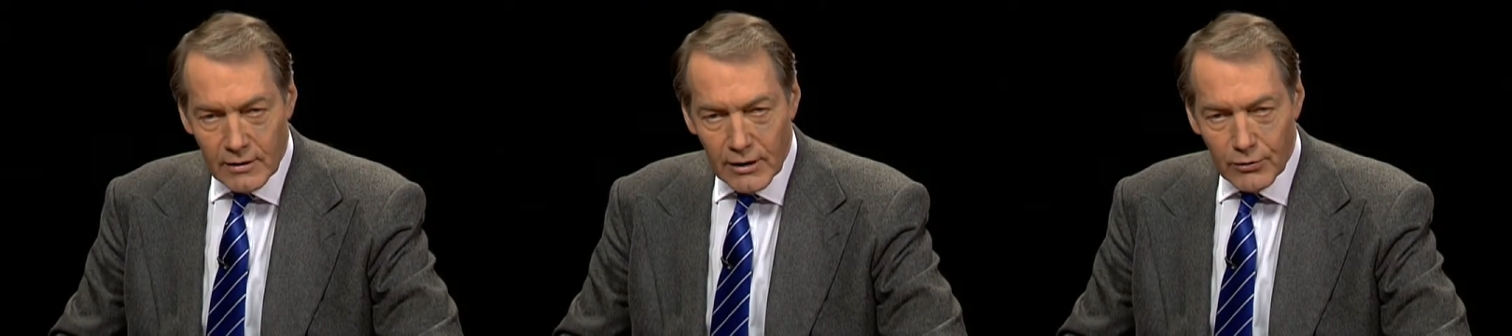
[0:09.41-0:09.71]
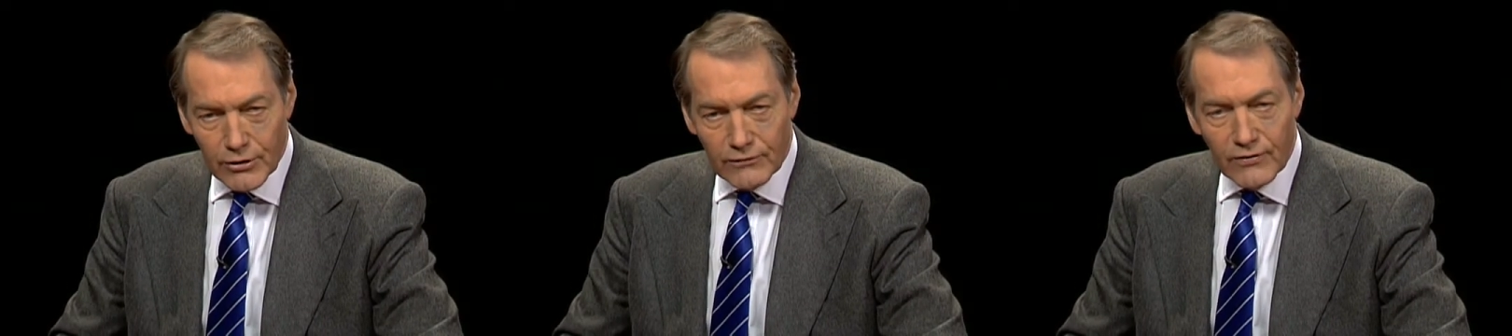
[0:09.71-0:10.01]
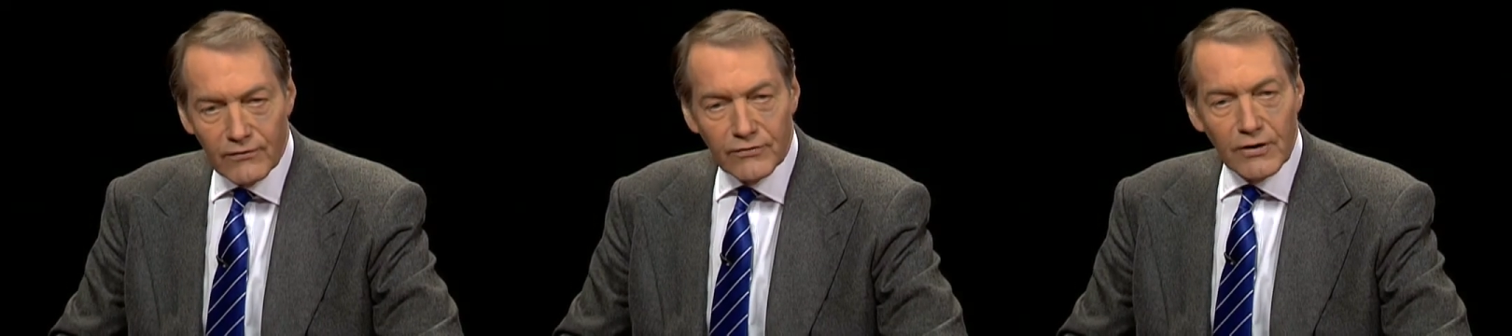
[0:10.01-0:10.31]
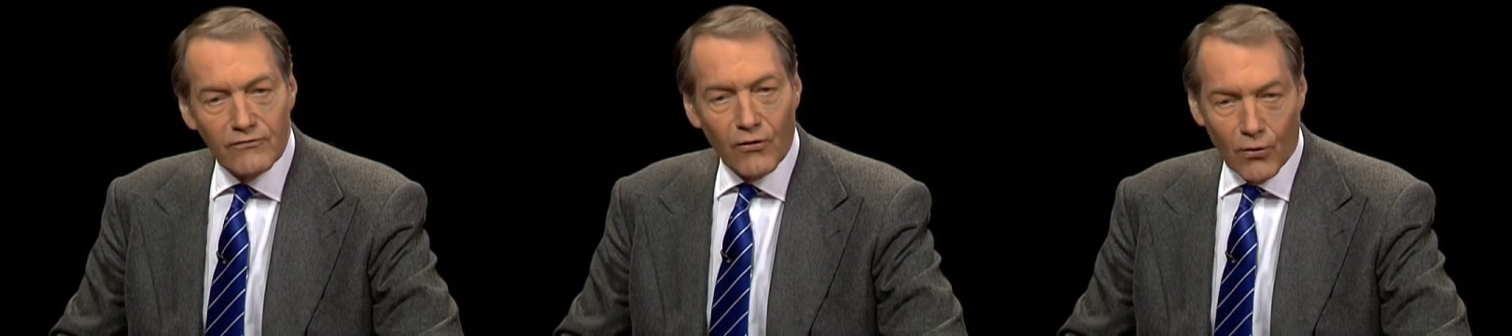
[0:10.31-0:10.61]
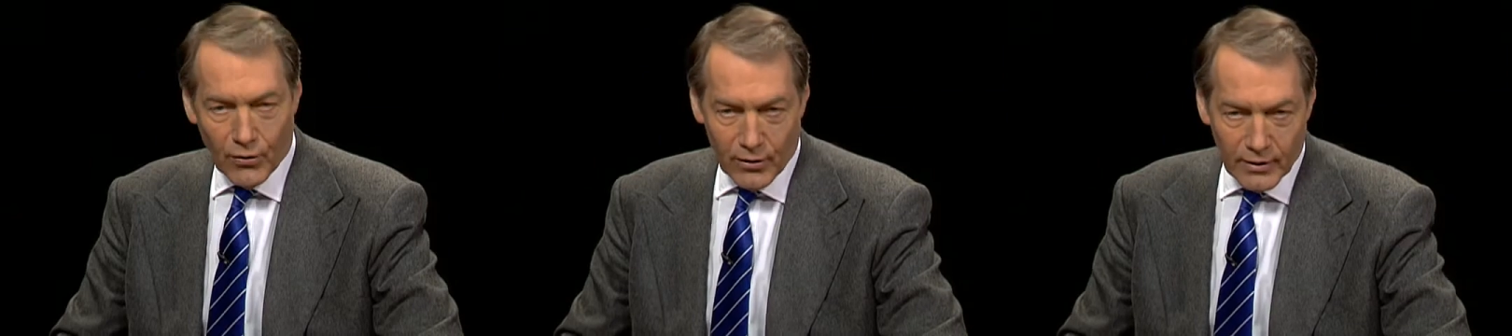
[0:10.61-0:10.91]
He was
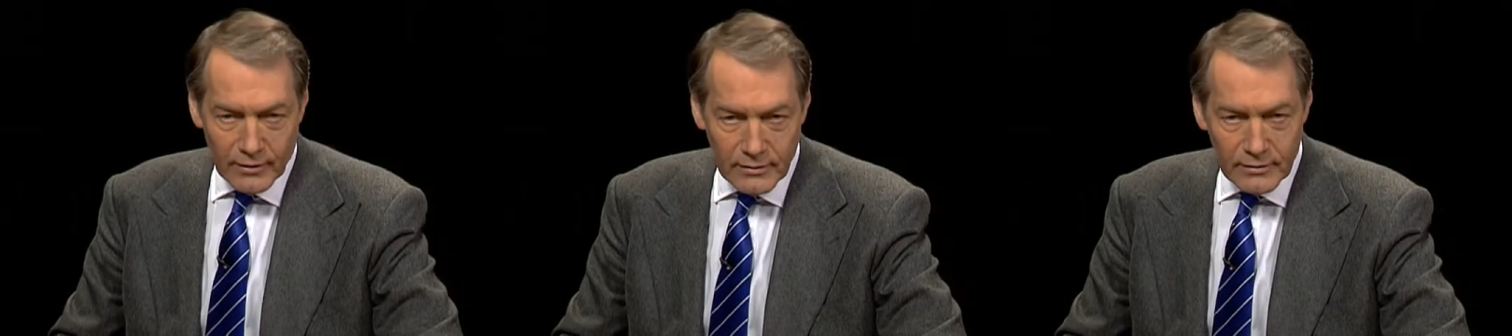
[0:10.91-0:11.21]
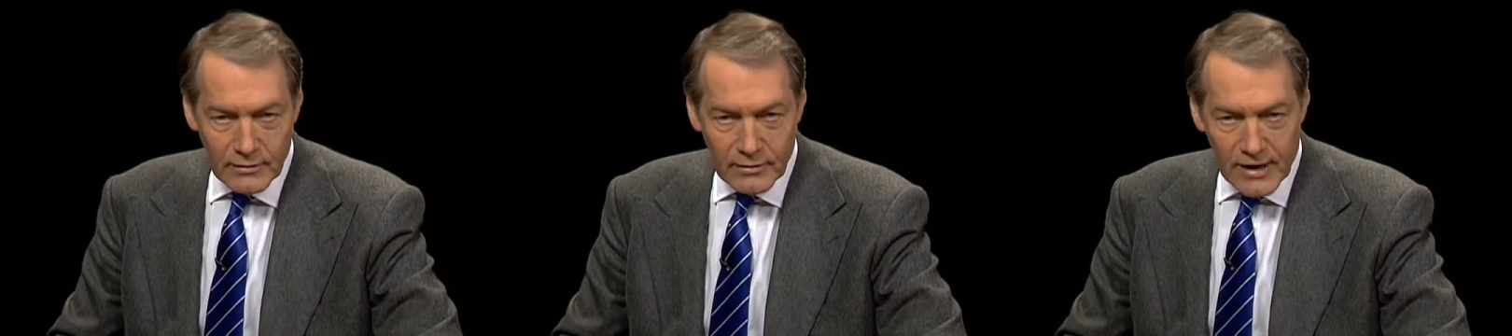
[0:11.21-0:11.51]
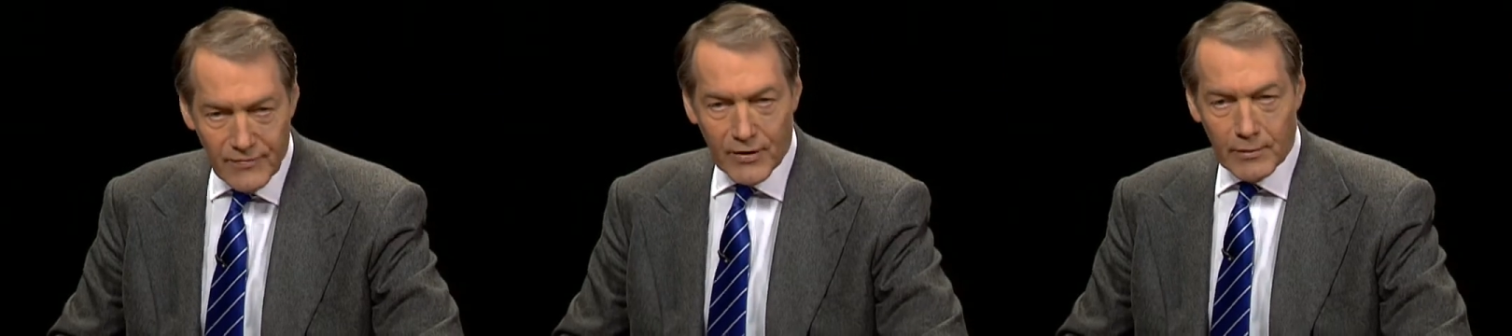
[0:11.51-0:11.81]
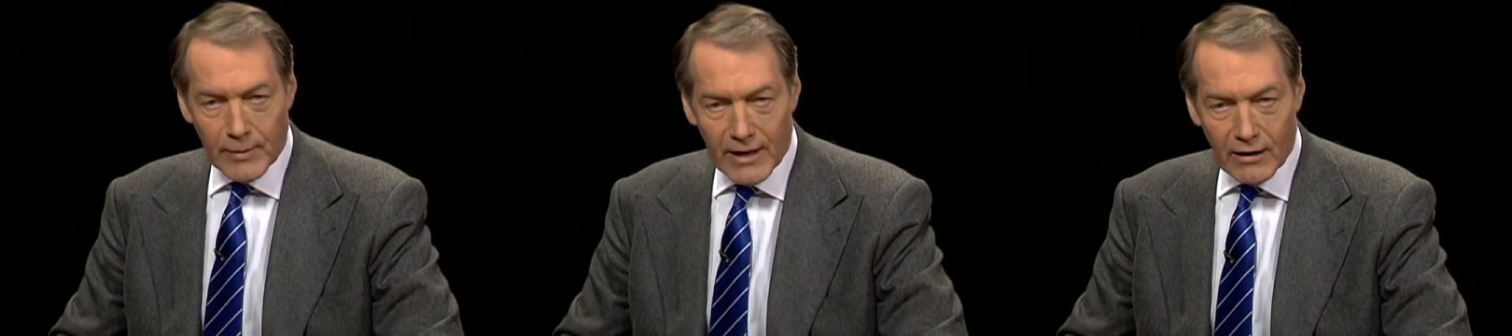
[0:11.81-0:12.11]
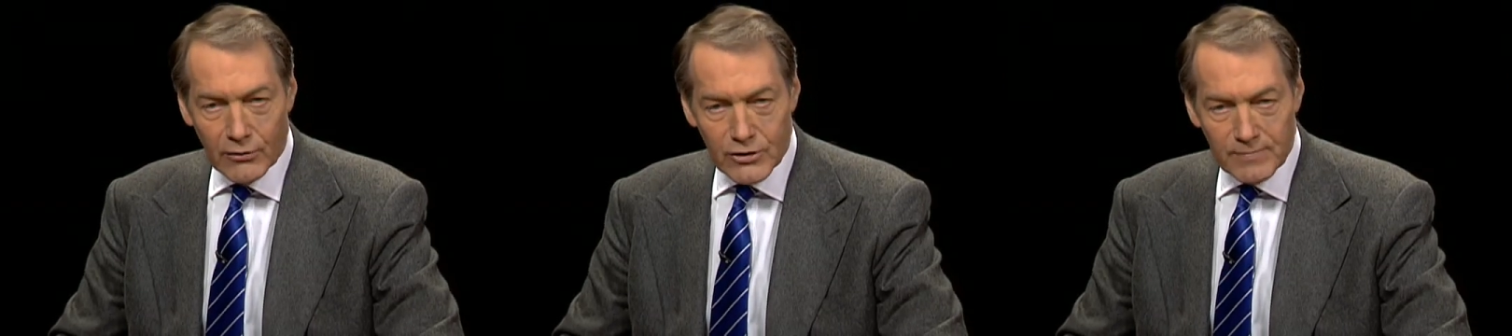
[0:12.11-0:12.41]
54. Anthony
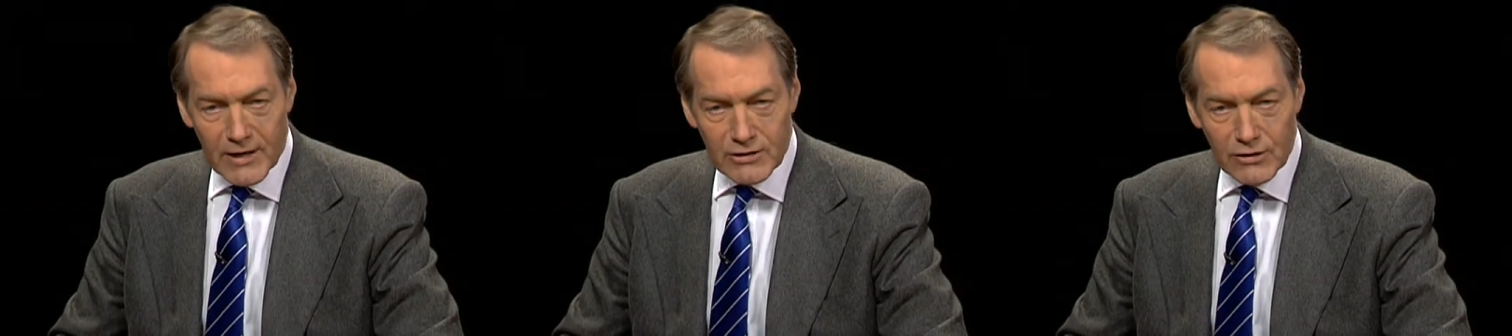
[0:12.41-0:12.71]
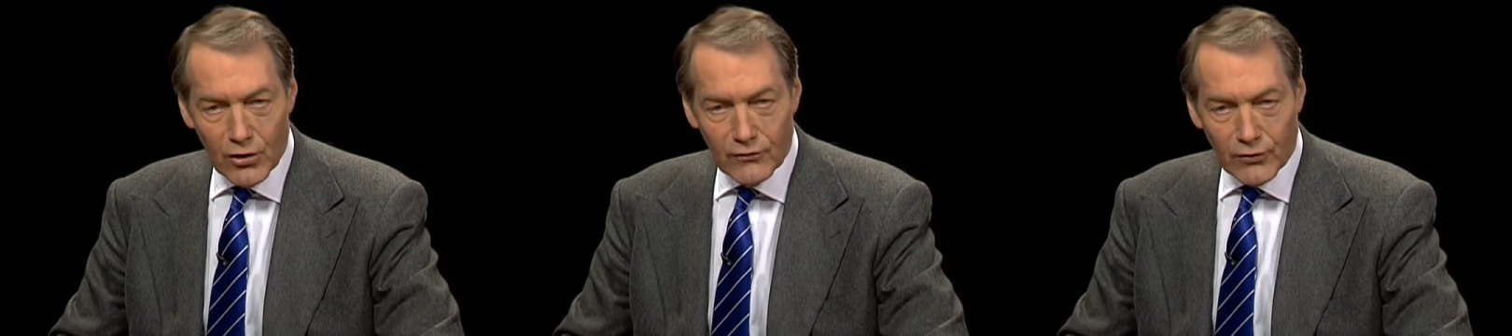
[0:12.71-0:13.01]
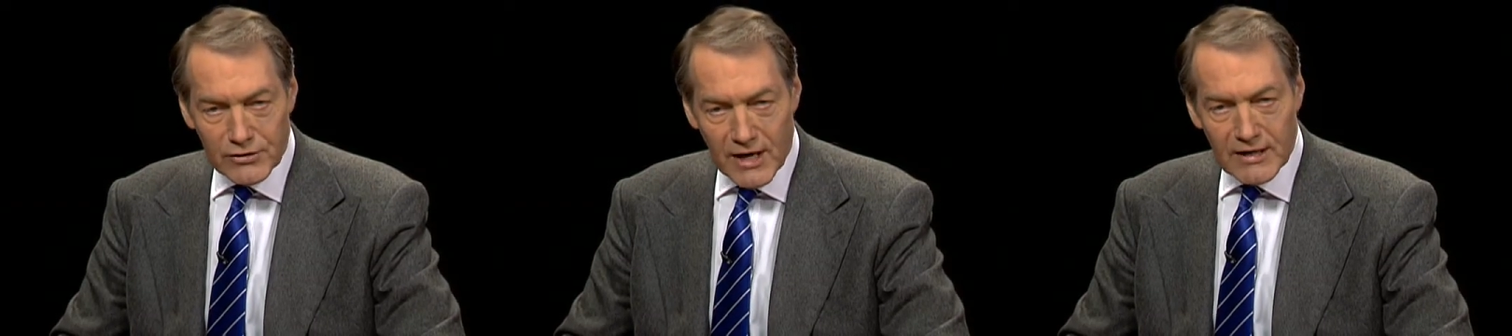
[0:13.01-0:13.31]
Minghella was best known for his